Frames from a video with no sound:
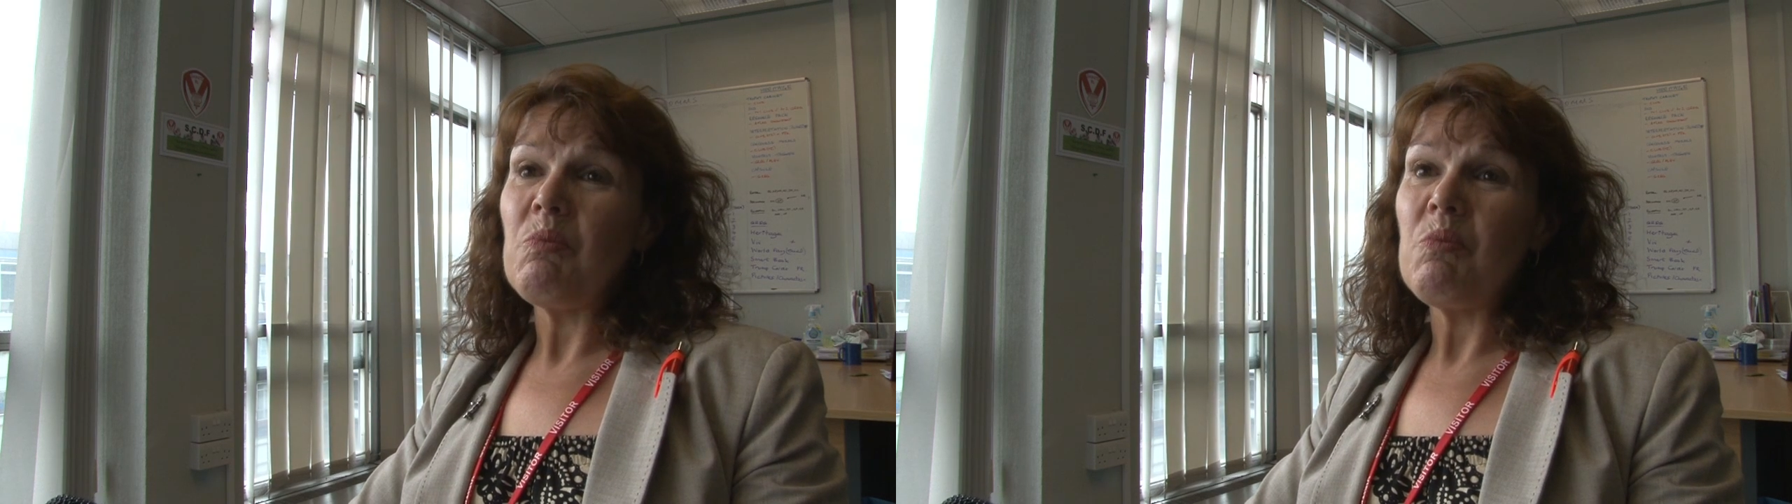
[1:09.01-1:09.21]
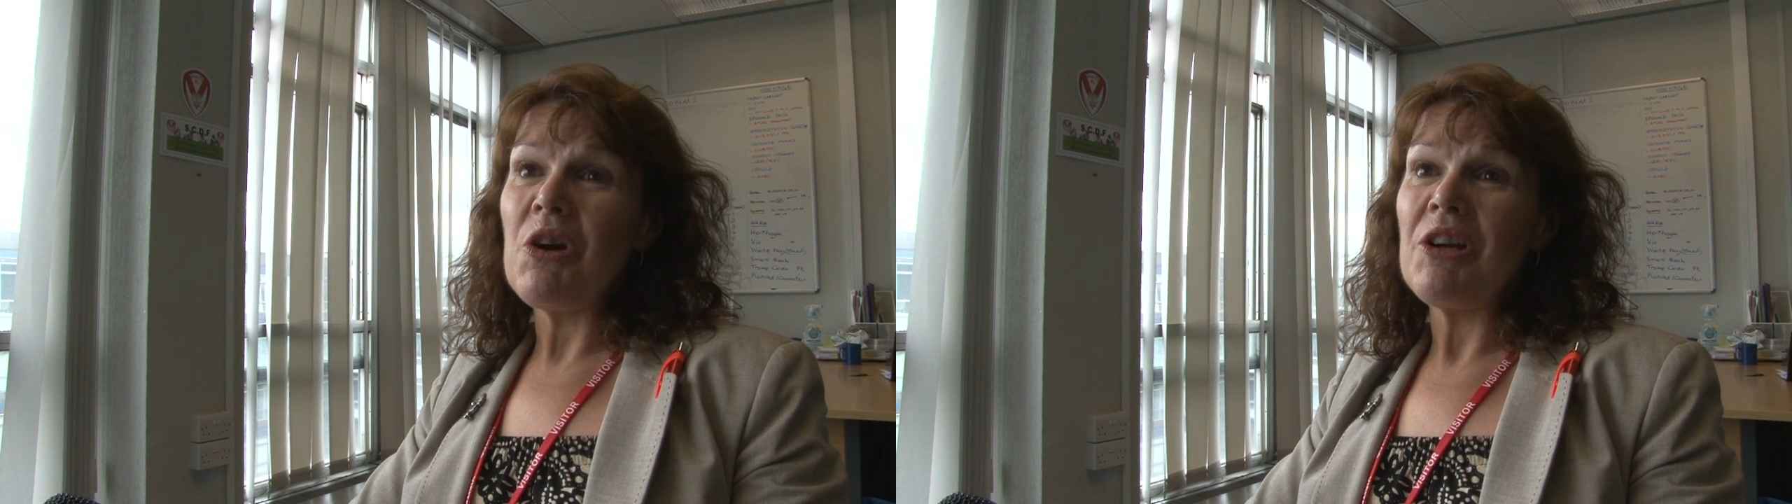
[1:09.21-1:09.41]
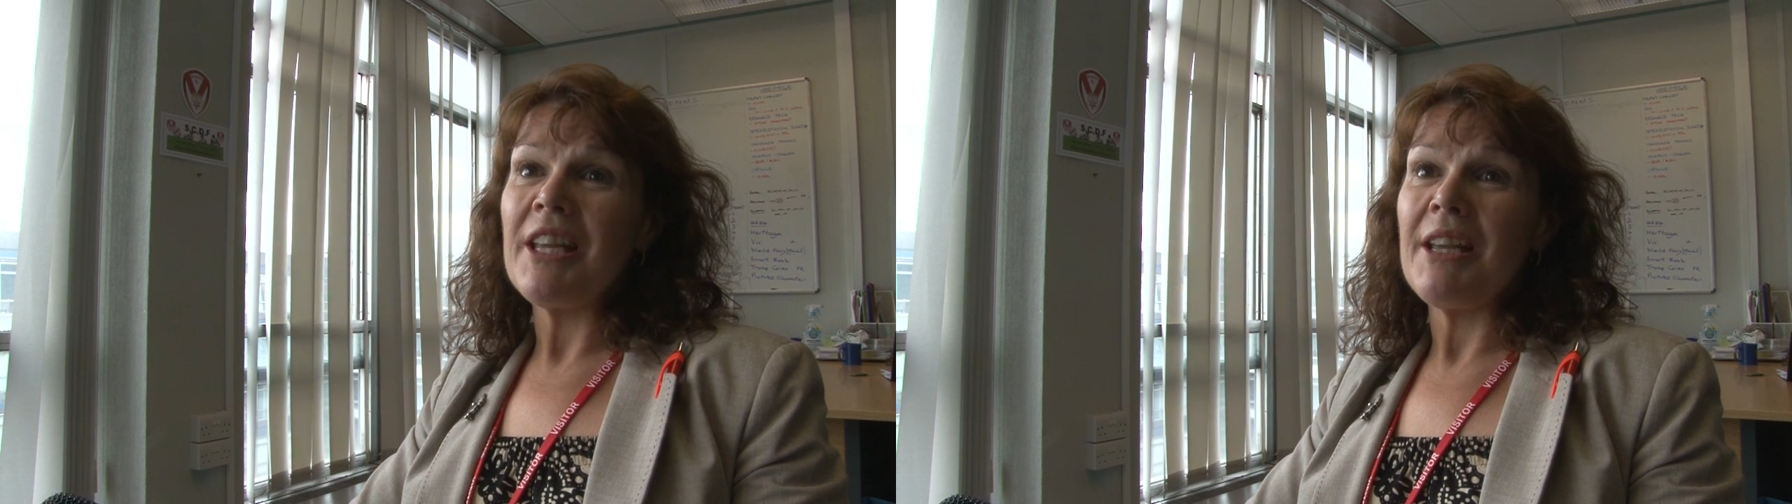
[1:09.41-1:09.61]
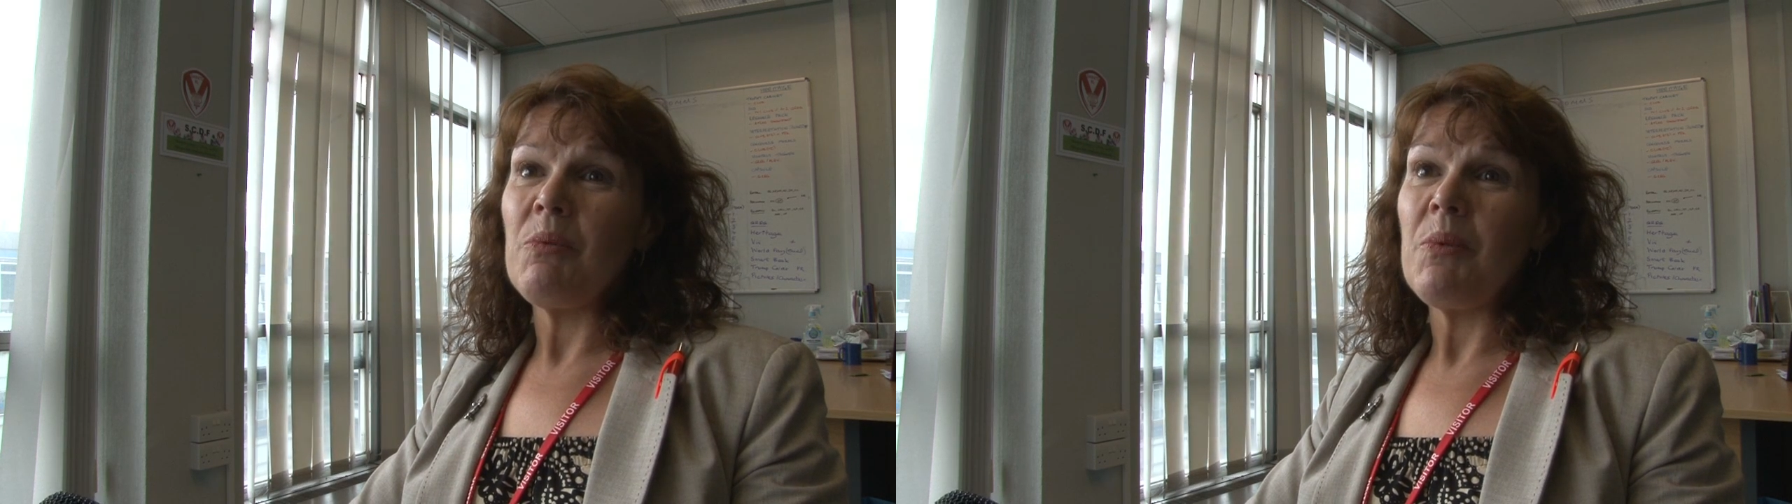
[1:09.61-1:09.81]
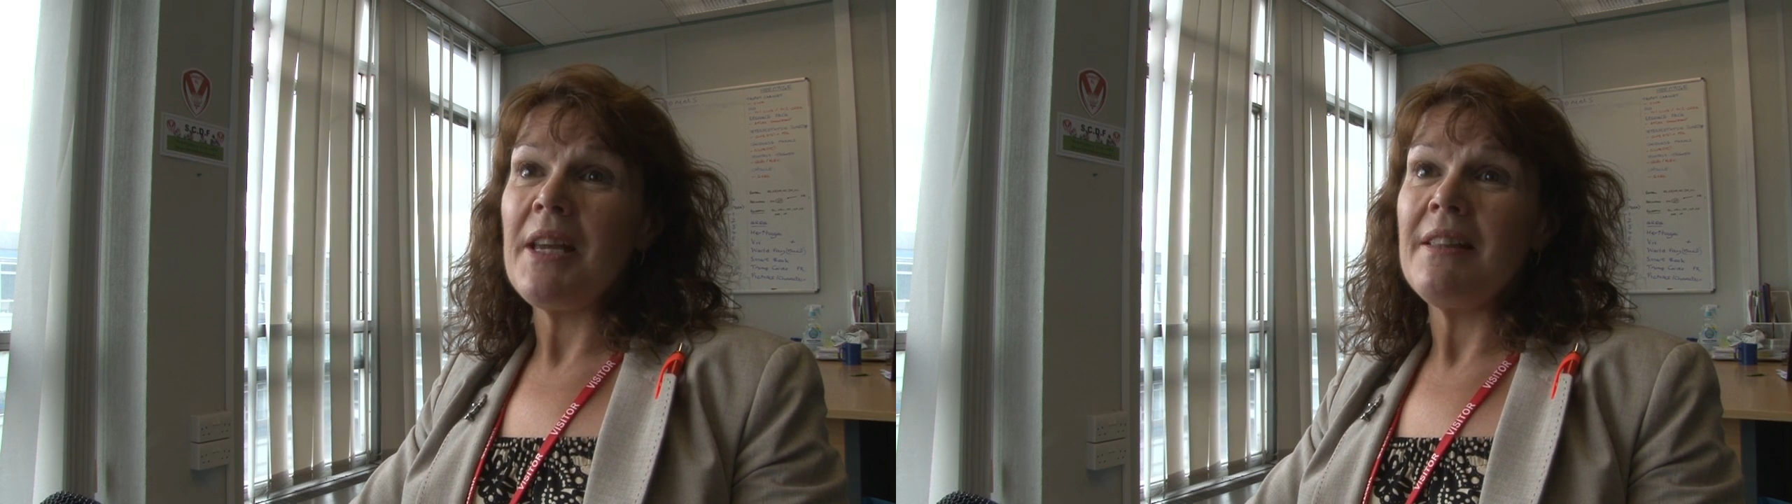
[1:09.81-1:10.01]

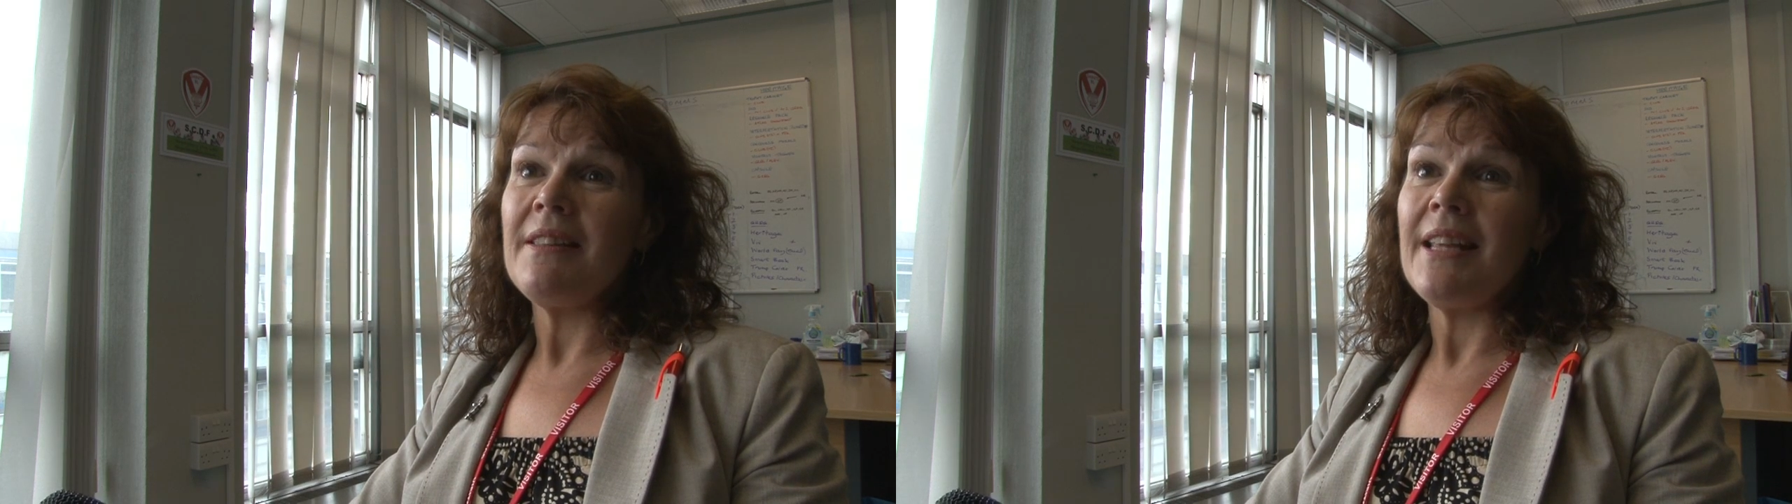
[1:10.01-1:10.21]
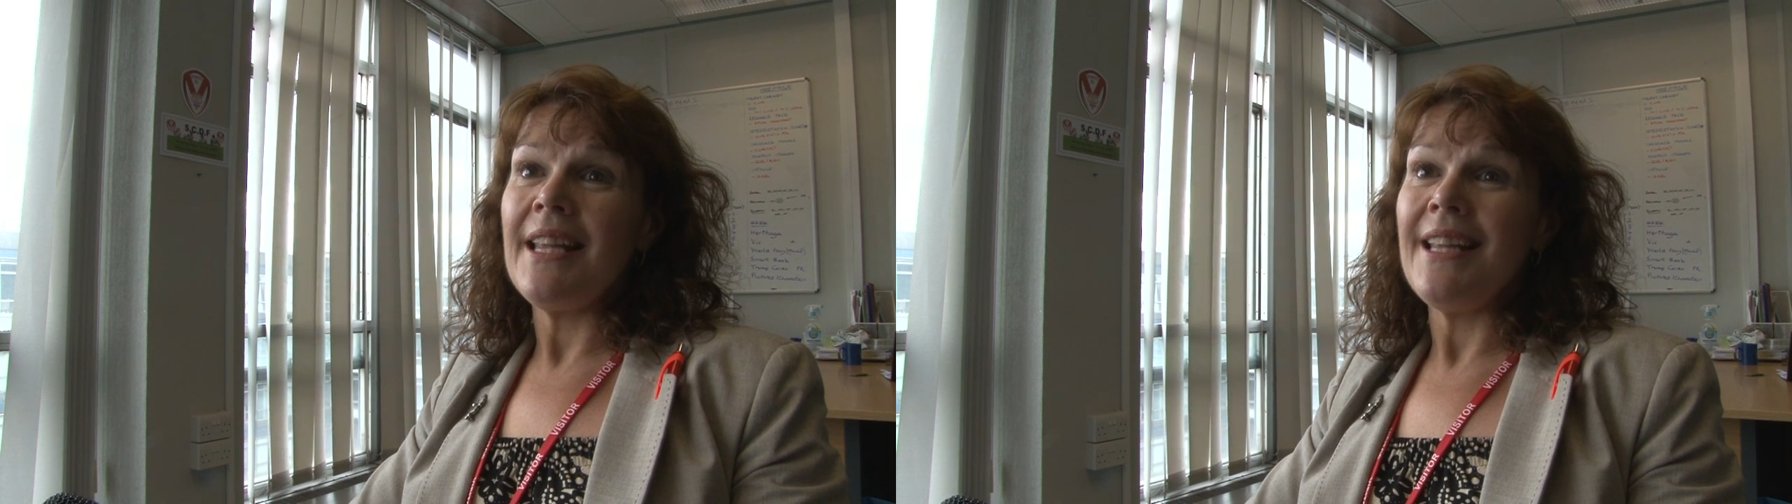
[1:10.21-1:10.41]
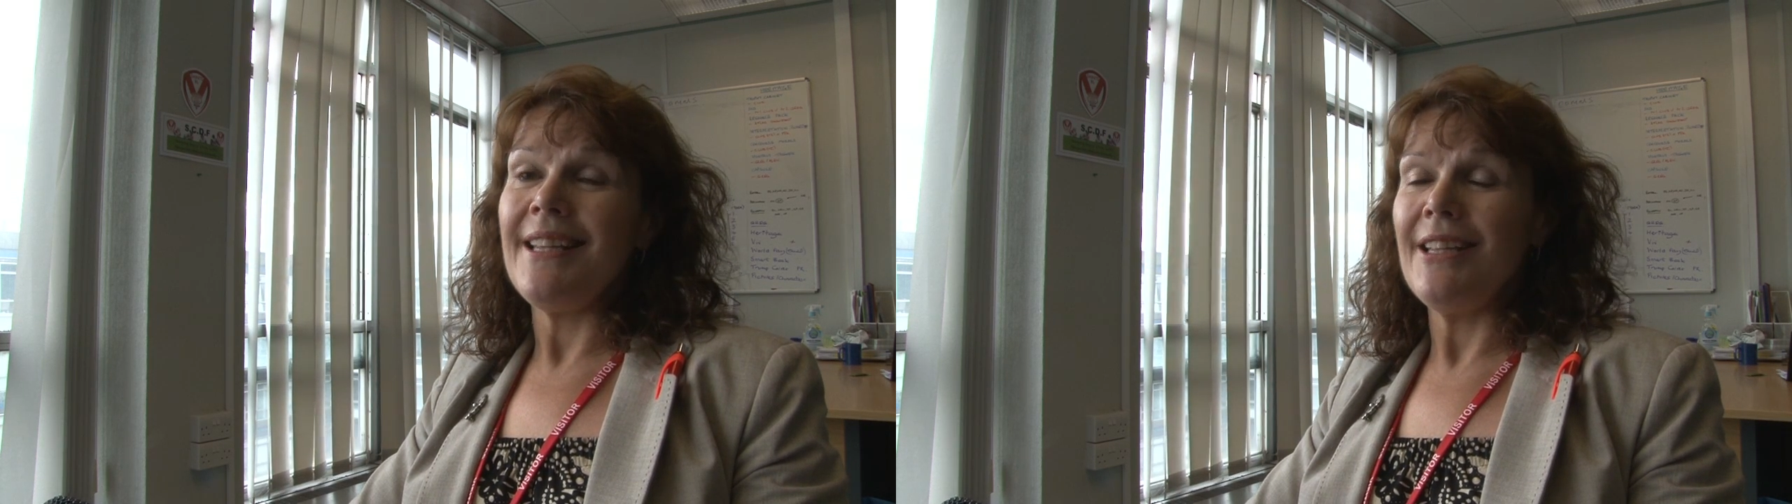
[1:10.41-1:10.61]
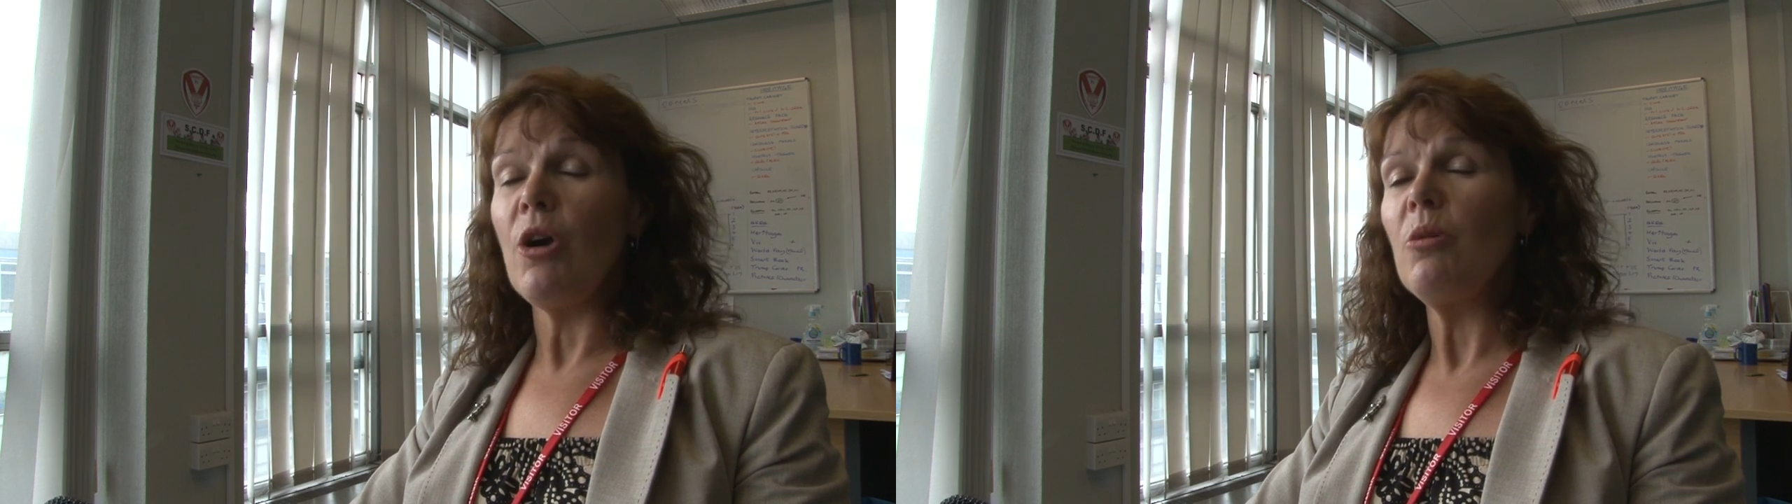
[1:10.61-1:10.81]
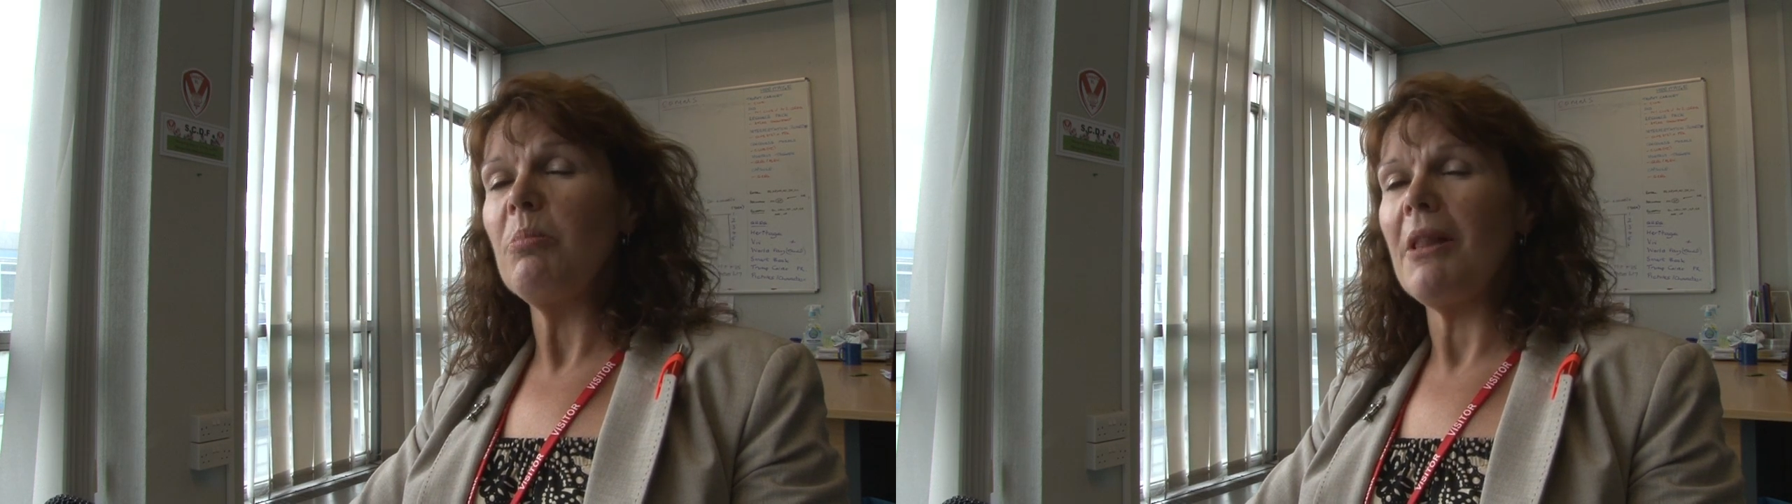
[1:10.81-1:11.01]
Working with the young